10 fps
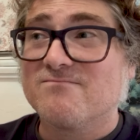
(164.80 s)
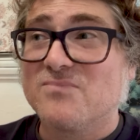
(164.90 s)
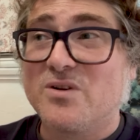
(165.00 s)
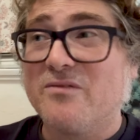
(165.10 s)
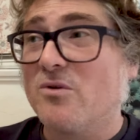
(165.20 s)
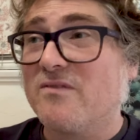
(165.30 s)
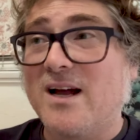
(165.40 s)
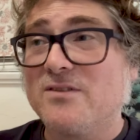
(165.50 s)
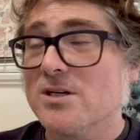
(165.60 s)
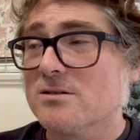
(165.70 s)
3, 4,
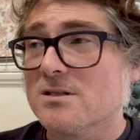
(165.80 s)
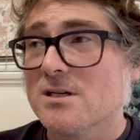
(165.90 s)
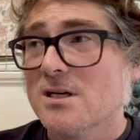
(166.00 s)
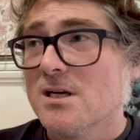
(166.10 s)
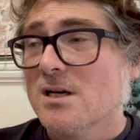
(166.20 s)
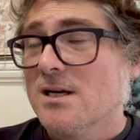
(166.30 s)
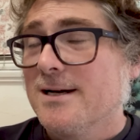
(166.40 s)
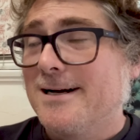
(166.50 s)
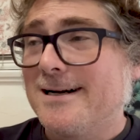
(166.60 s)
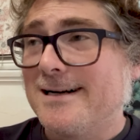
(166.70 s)
5 years.
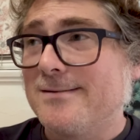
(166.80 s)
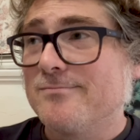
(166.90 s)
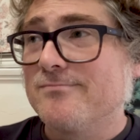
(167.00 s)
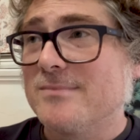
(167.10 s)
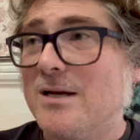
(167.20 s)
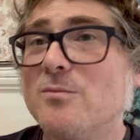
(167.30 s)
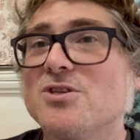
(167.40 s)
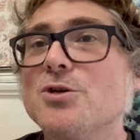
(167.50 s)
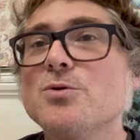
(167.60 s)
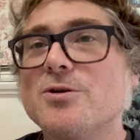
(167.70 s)
It was
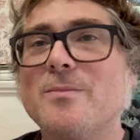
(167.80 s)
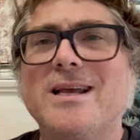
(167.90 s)
new to me.